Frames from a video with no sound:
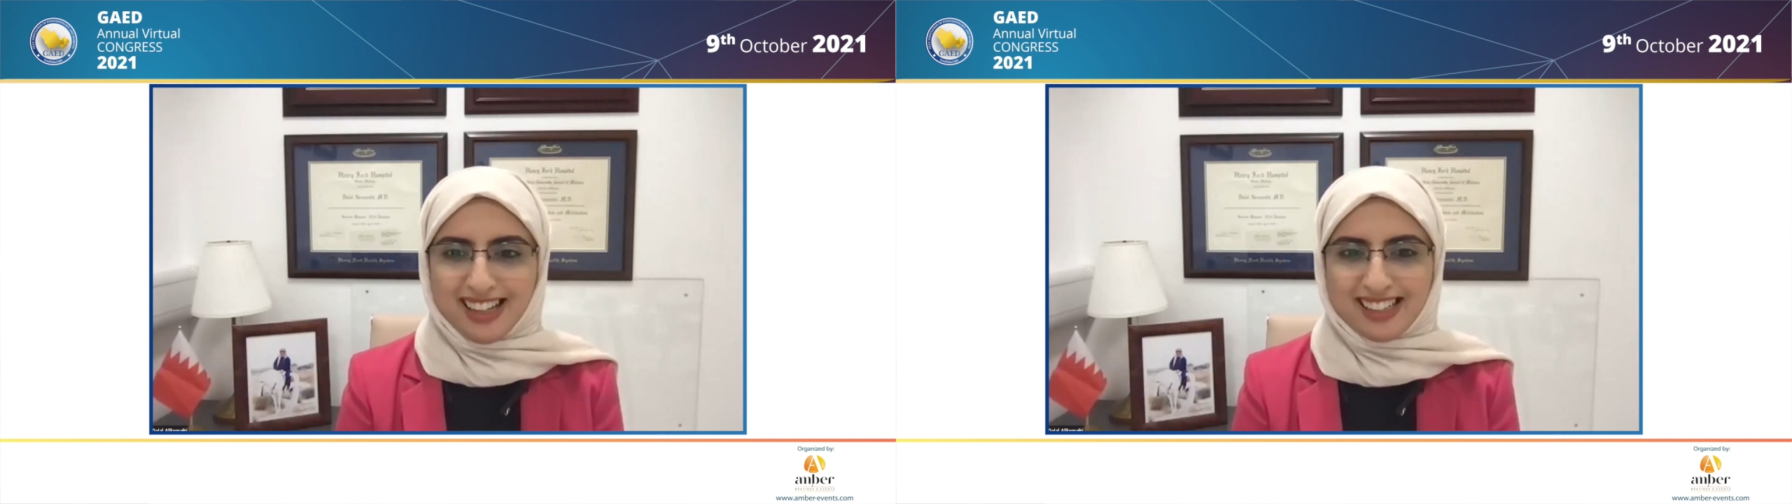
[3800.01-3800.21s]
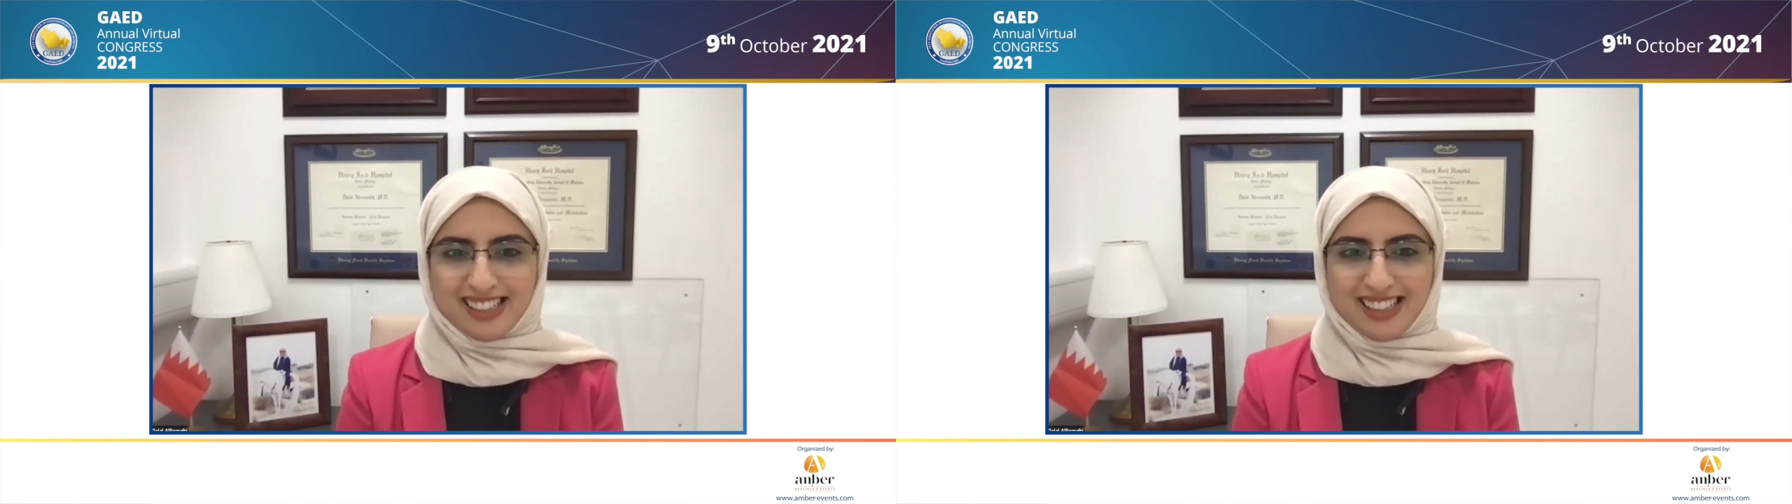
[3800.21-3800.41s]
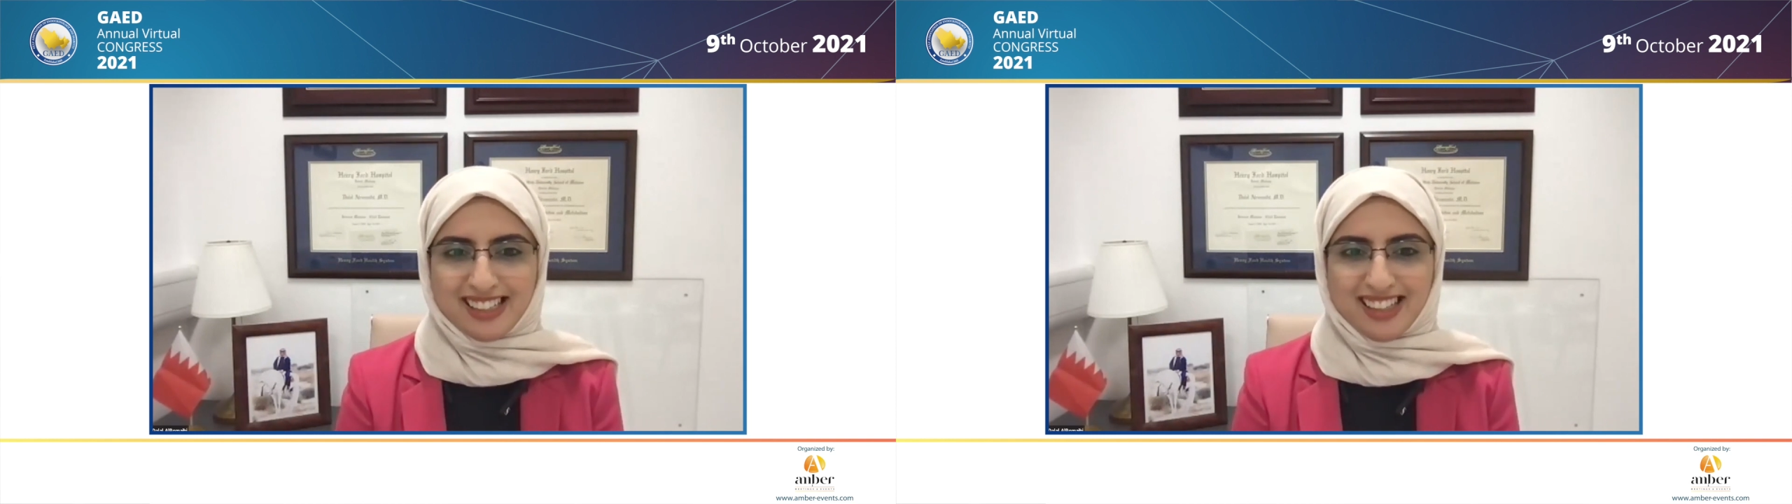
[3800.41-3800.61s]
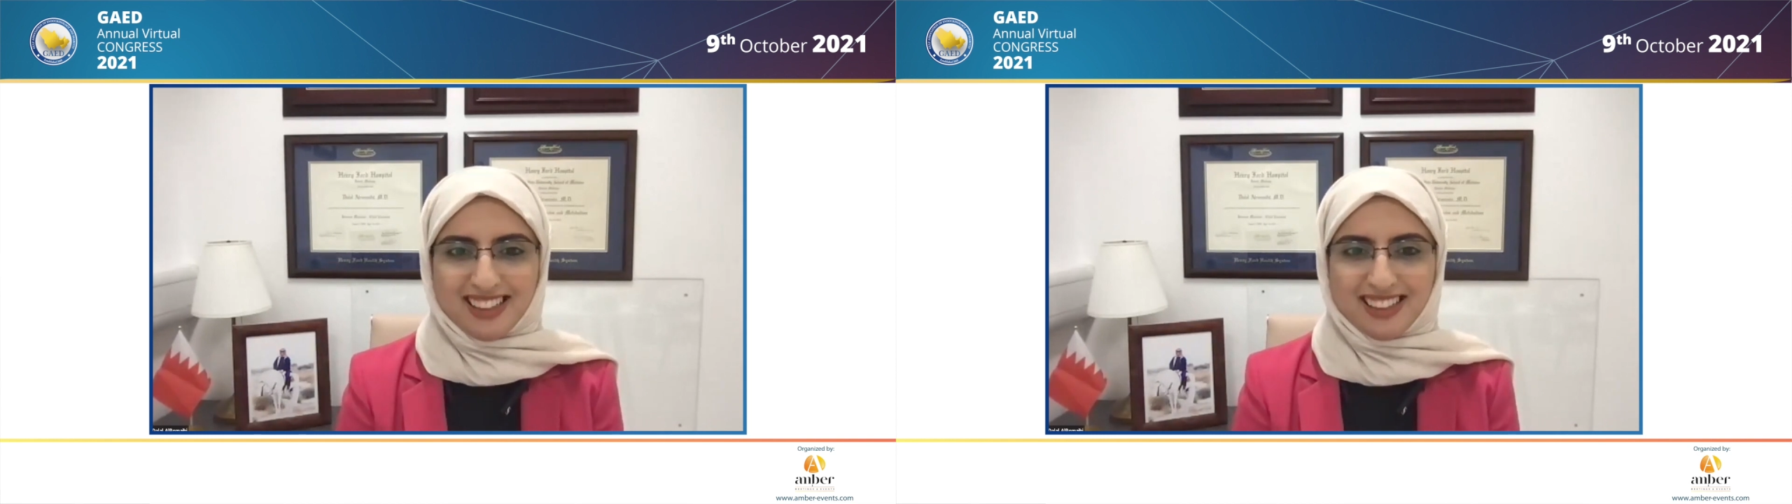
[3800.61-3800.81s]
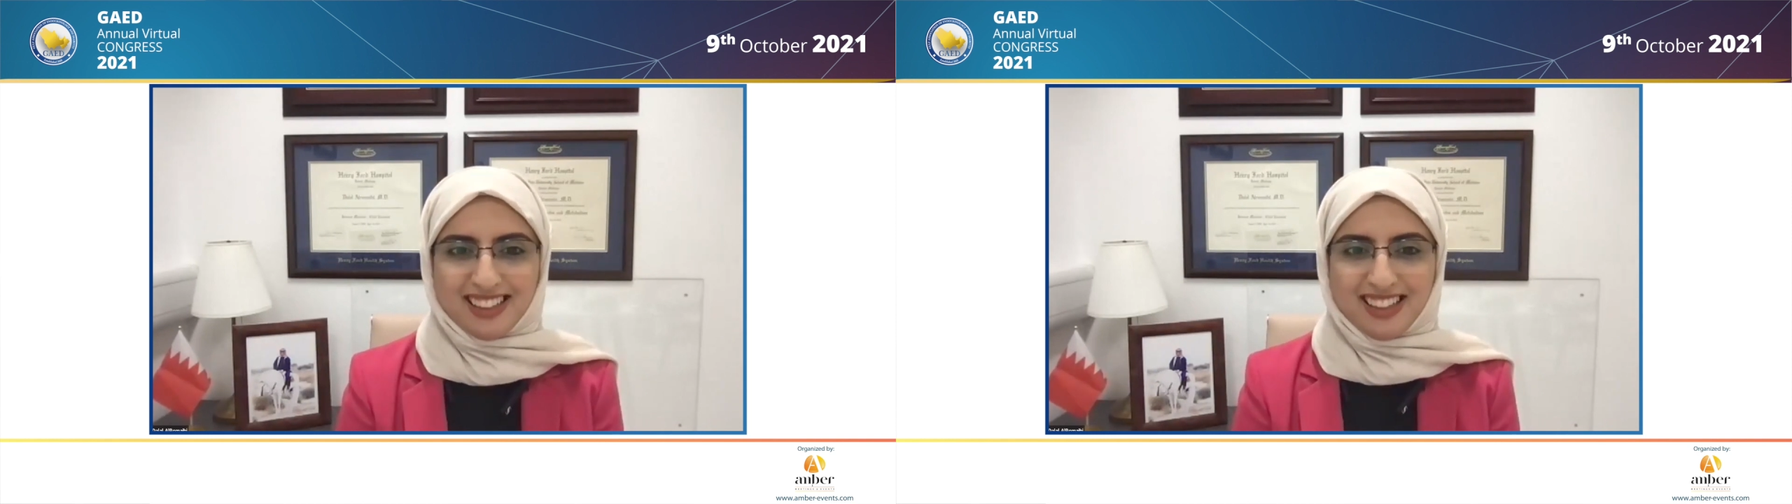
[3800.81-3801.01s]
as
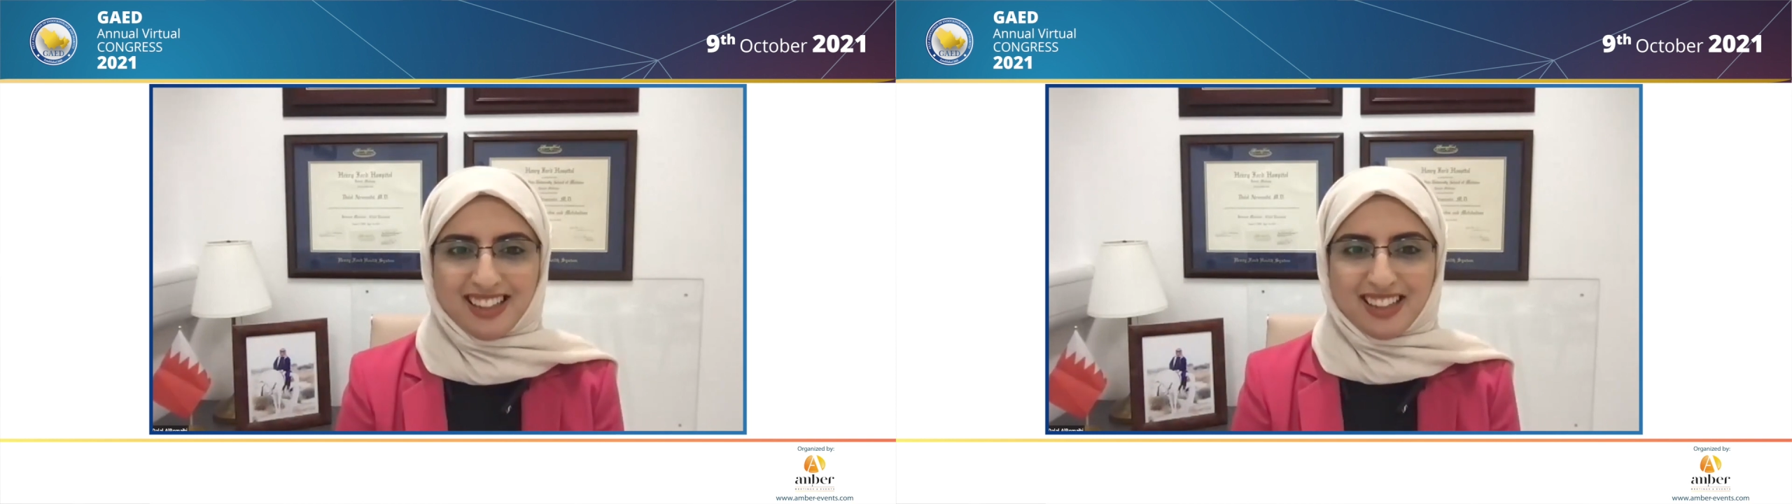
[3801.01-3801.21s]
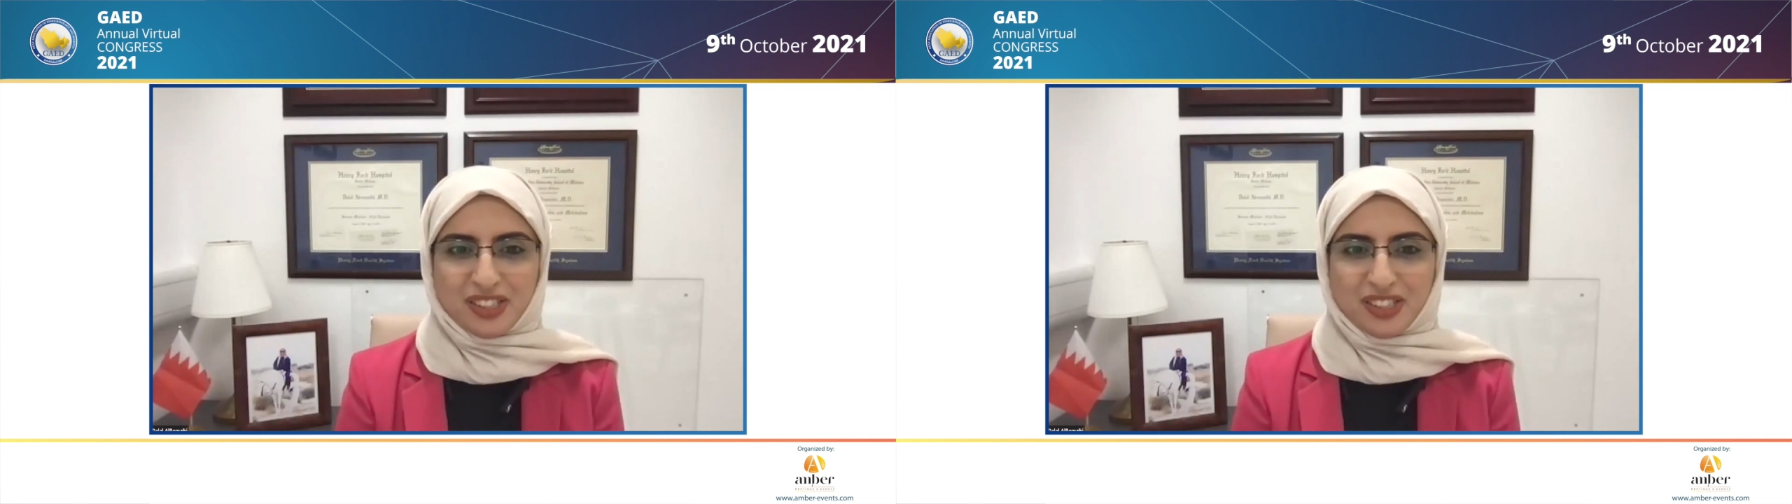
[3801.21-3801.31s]
a